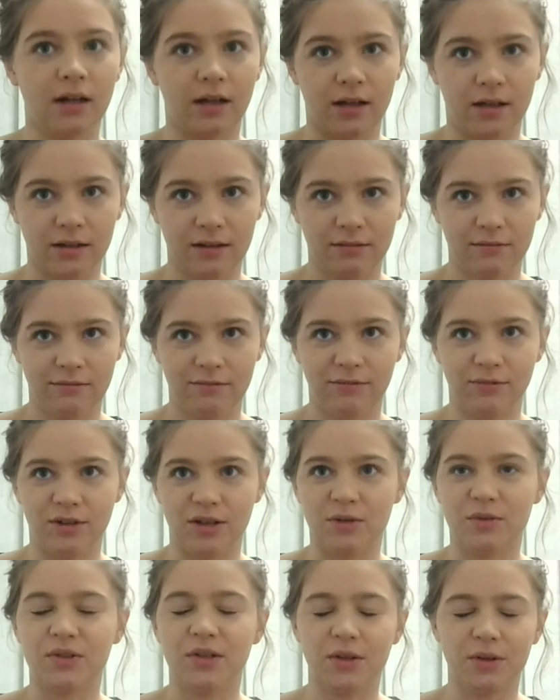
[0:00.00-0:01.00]
uh,
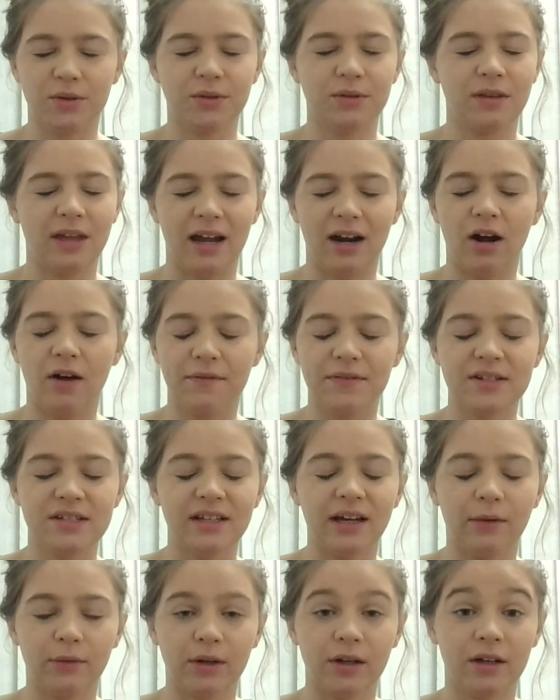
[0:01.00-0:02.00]
use the, that office
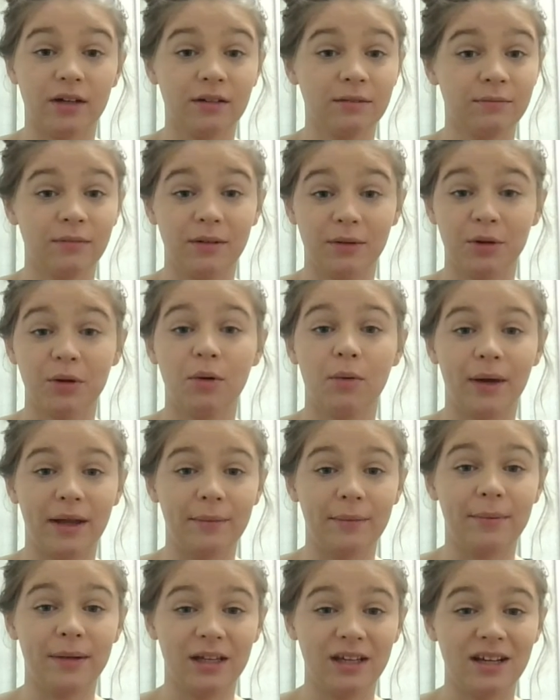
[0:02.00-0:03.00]
hour
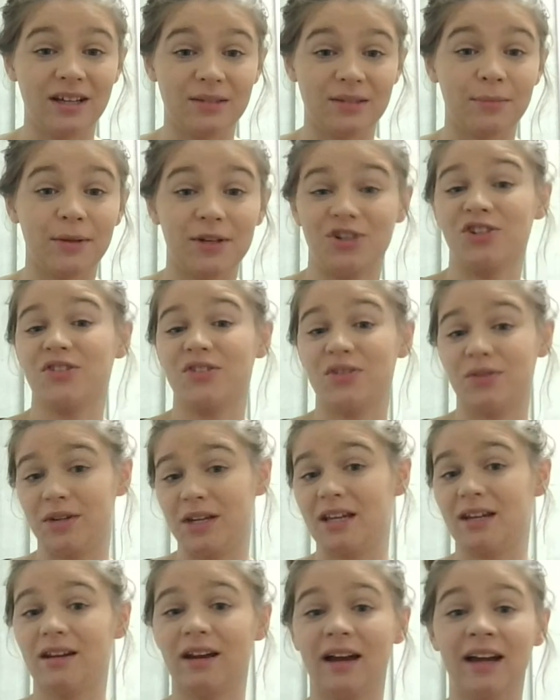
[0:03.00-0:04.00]
quite a bit, as much as you
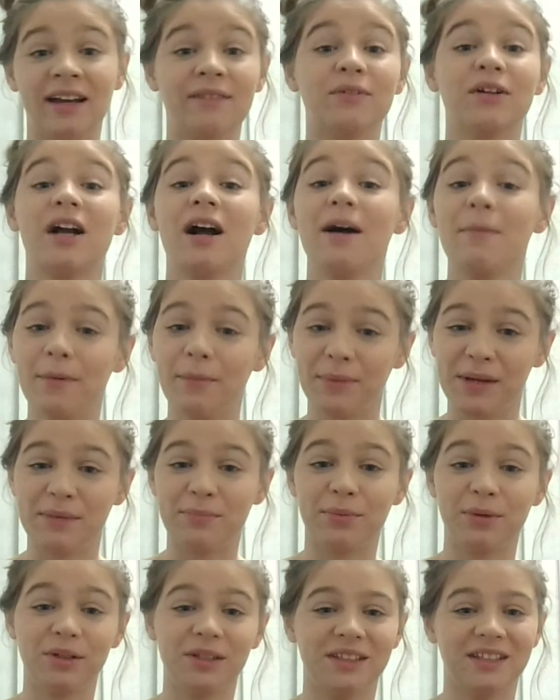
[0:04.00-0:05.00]
need. I have a couple
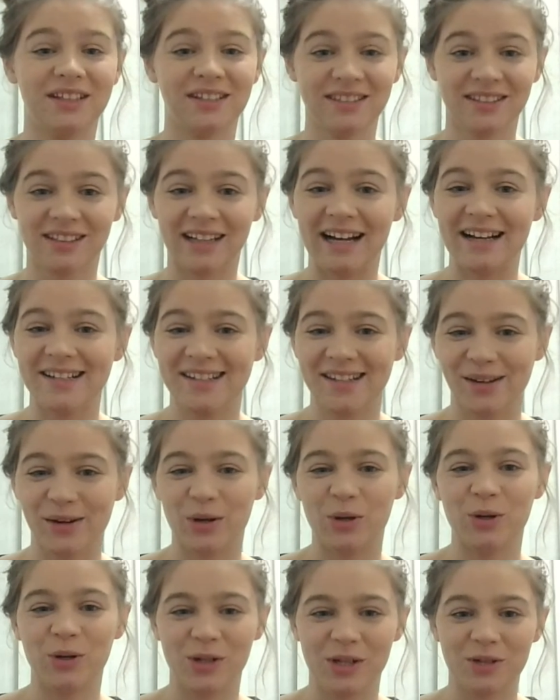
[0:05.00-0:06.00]
people in this class I
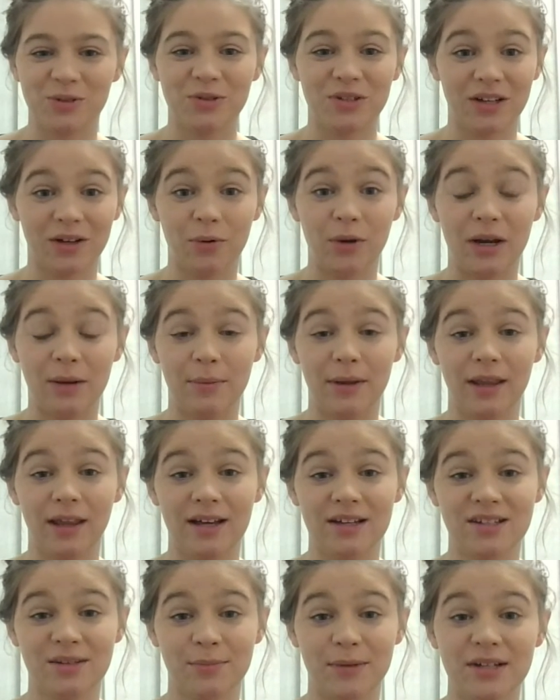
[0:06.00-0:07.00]
know who used it quite a bit
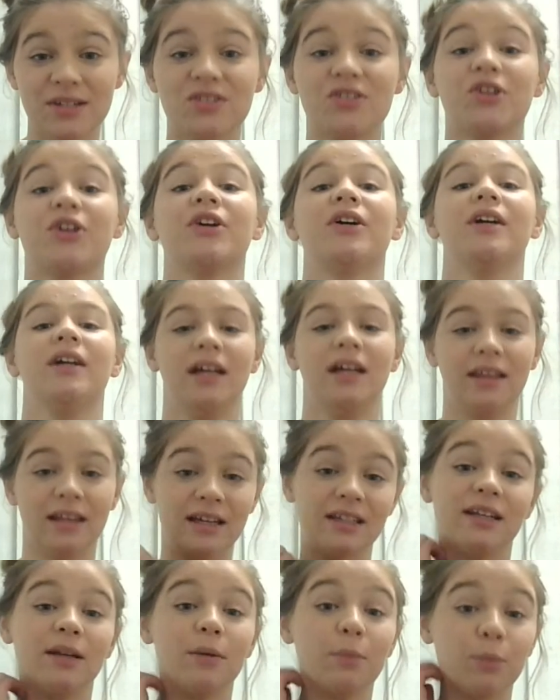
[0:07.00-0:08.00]
last semester, and
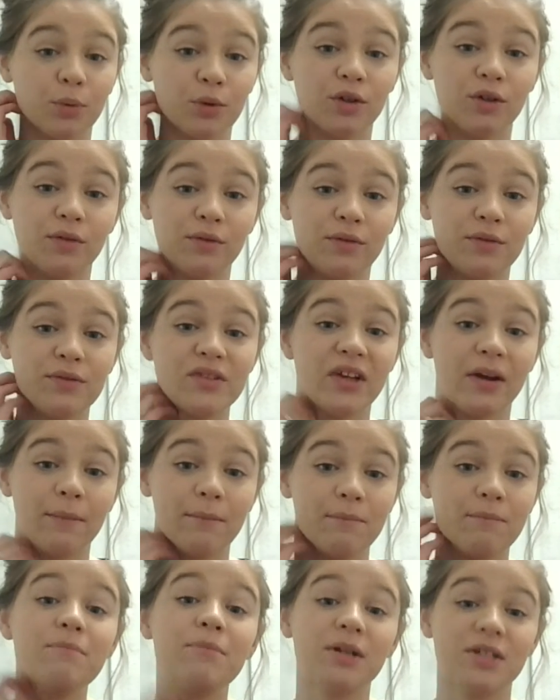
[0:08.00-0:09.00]
they did improve
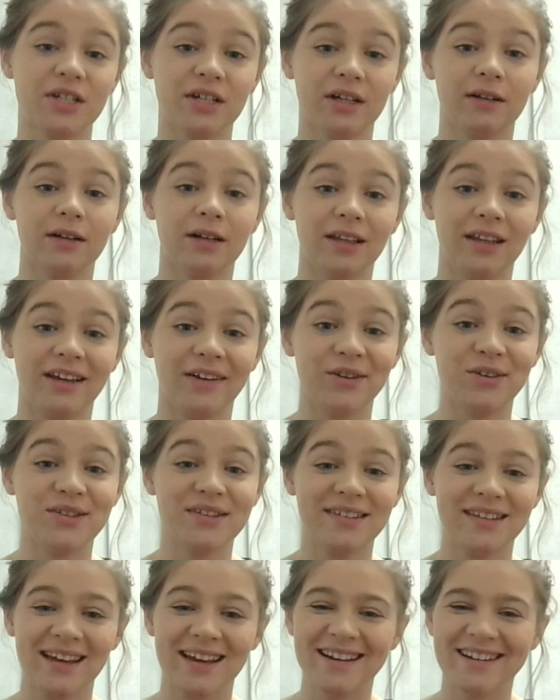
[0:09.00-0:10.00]
some, particularly on
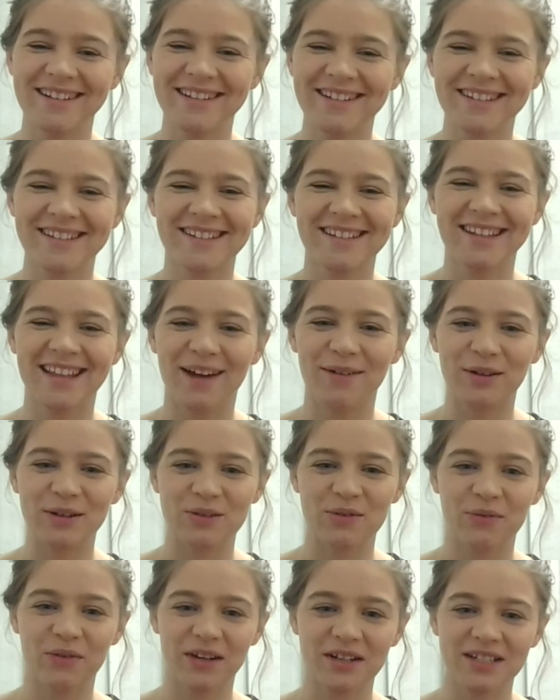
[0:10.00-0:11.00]
scales. That was
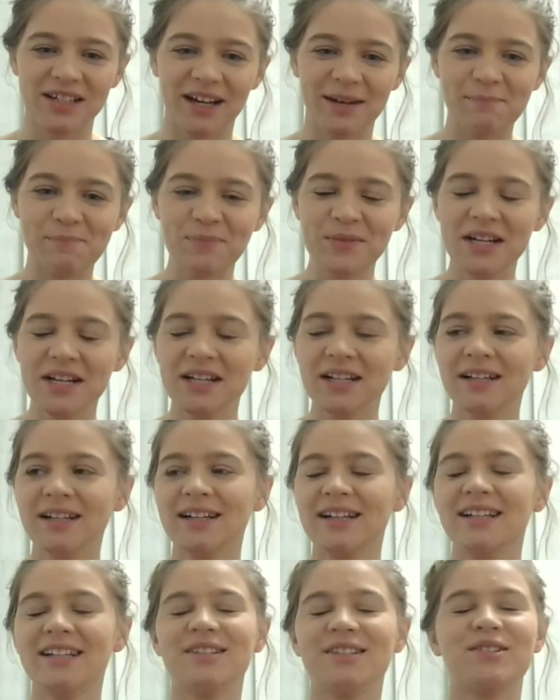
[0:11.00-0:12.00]
a fun time.
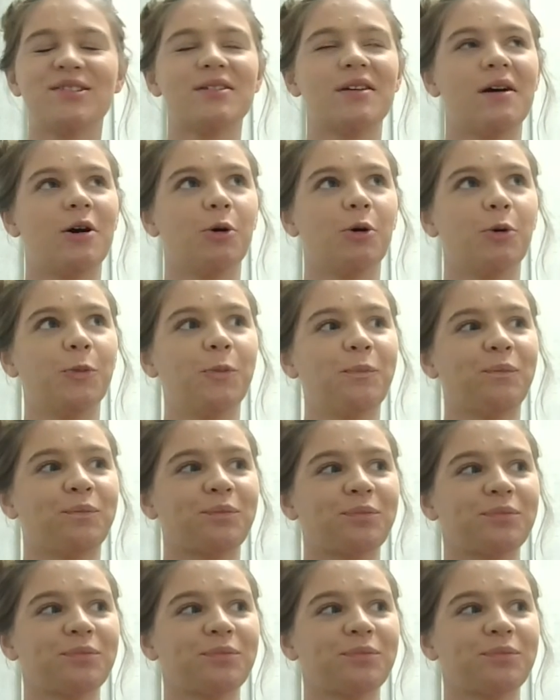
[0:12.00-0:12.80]
So